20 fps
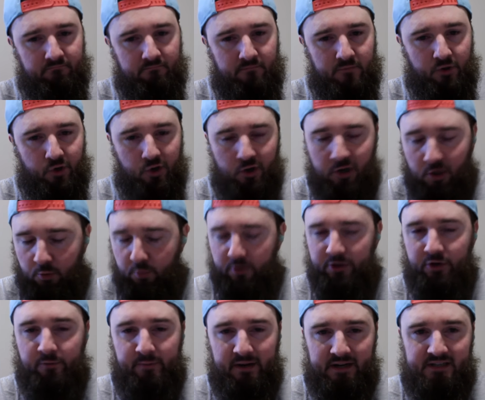Good luck with
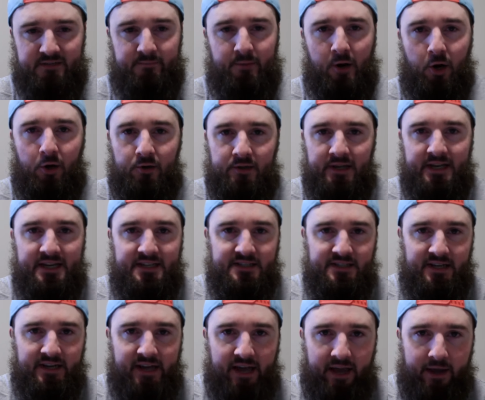your picks and parlays
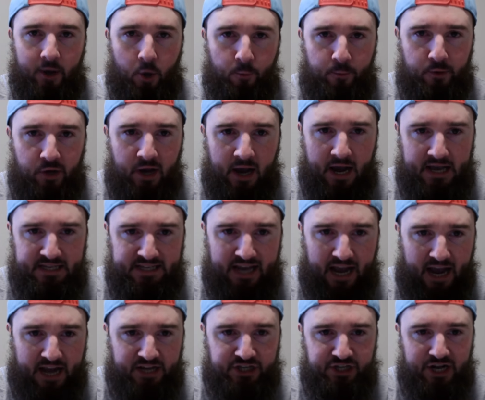today. Hope you guys
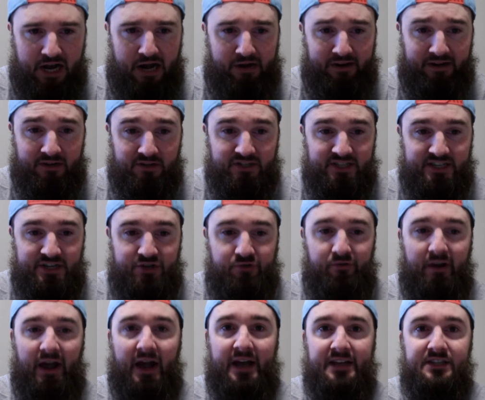cash out, and I'll see you guys